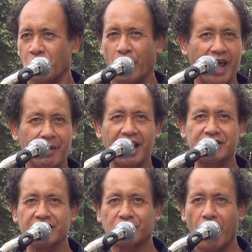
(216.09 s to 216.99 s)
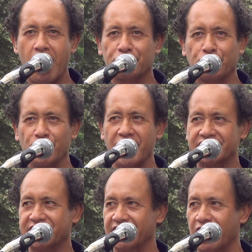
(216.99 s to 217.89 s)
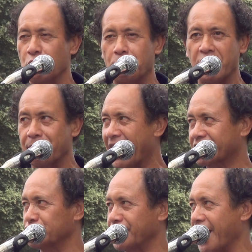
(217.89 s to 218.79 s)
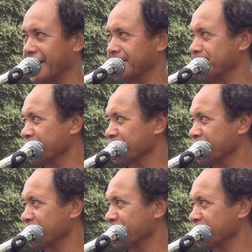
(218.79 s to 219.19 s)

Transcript: whatever that you gone through yesterday, we bring back today.